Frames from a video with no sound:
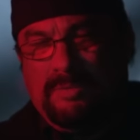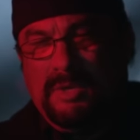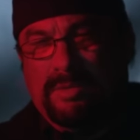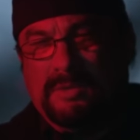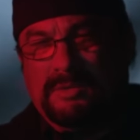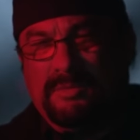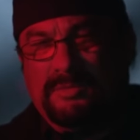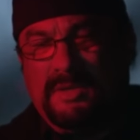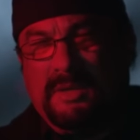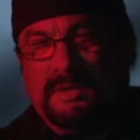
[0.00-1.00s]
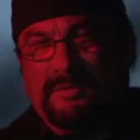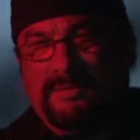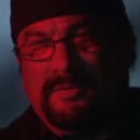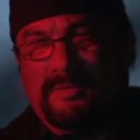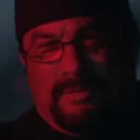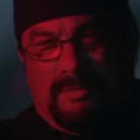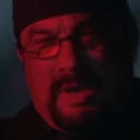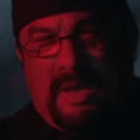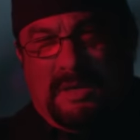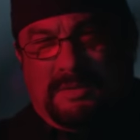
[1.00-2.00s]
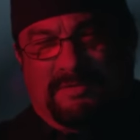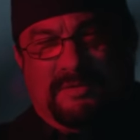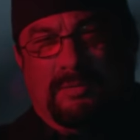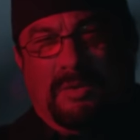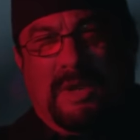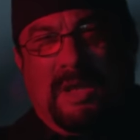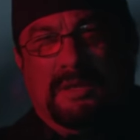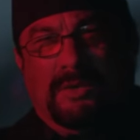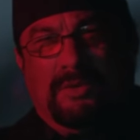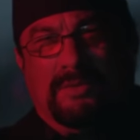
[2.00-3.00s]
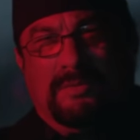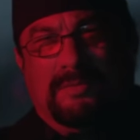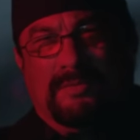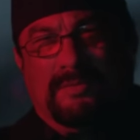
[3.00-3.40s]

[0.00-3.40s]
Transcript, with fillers: People are subjective. Finally, our master gives us a